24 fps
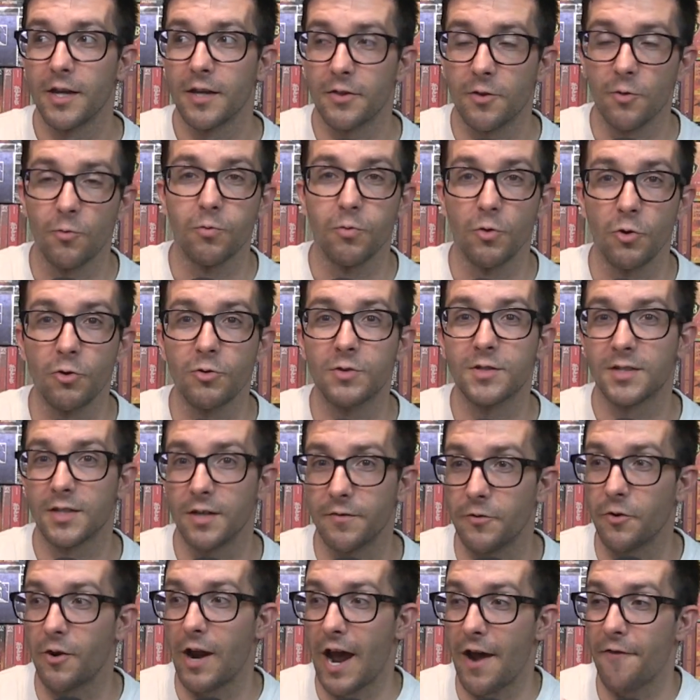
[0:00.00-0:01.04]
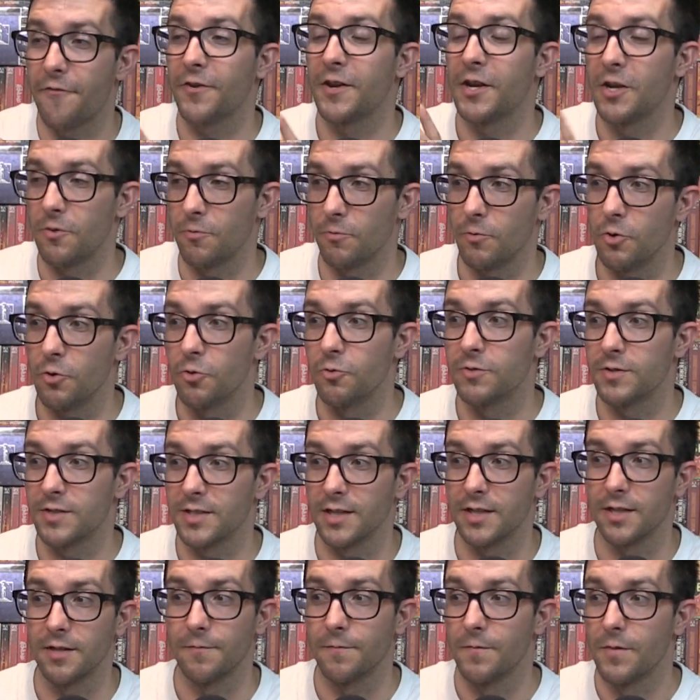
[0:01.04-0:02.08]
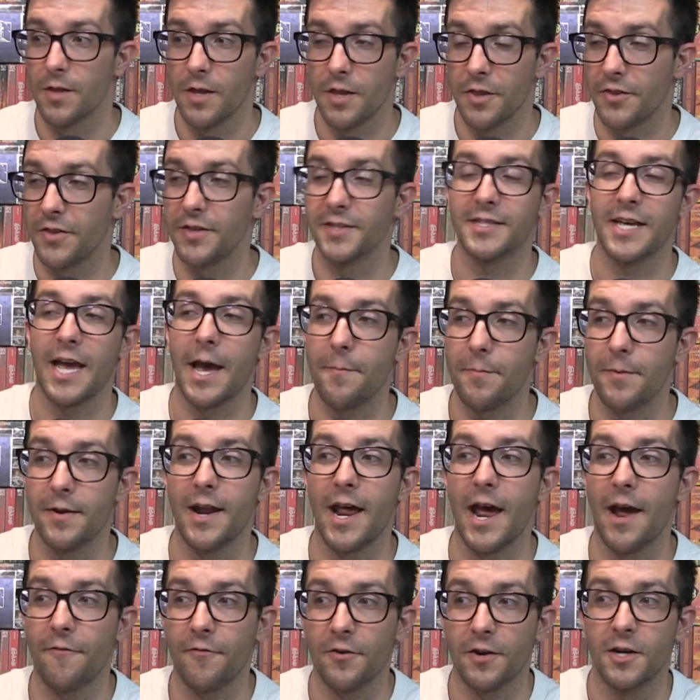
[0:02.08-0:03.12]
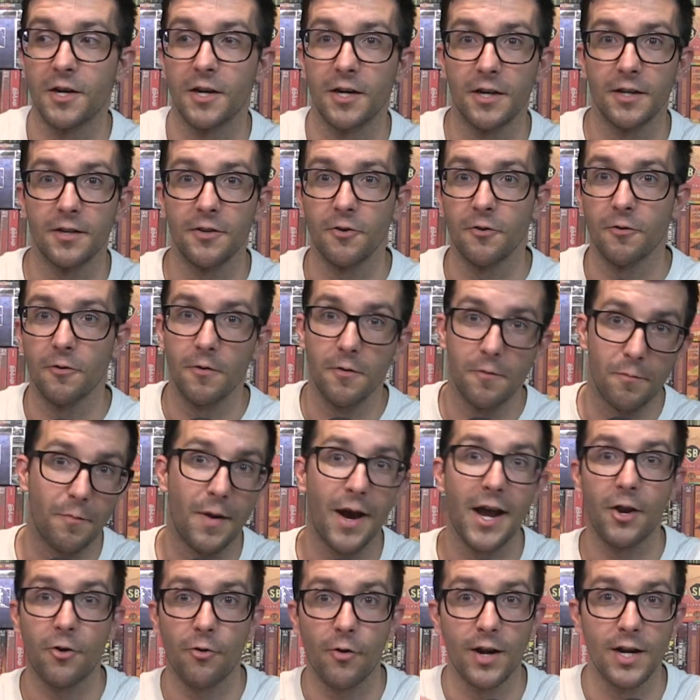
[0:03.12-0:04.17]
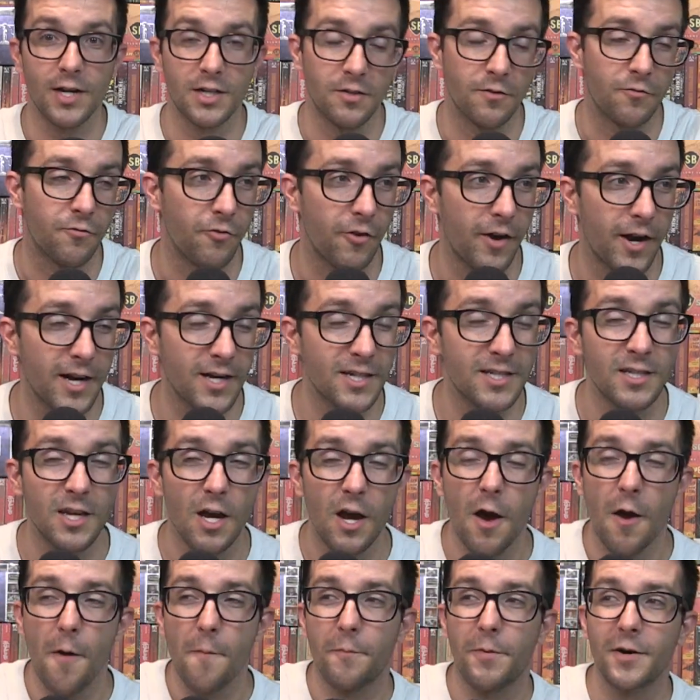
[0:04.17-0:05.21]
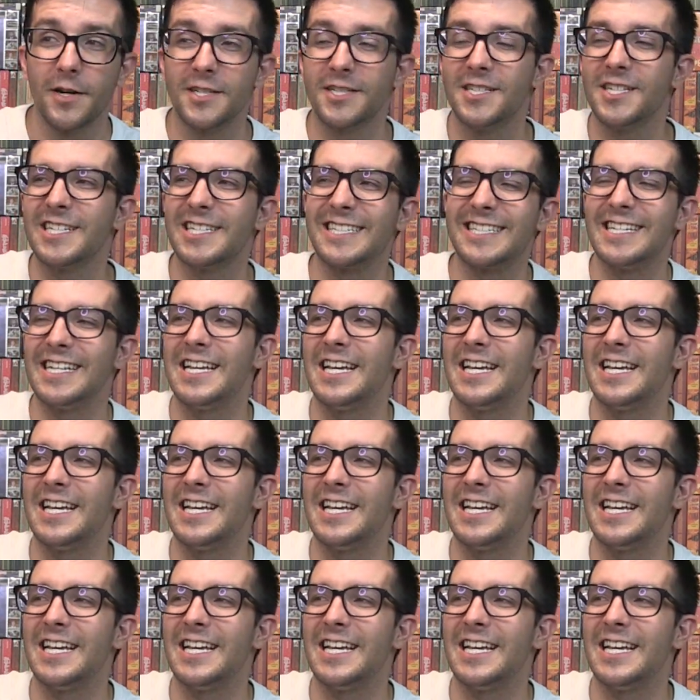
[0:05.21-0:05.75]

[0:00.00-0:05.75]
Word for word: the roots of your African roots and things that happen in Africa and they're migrating to France. but just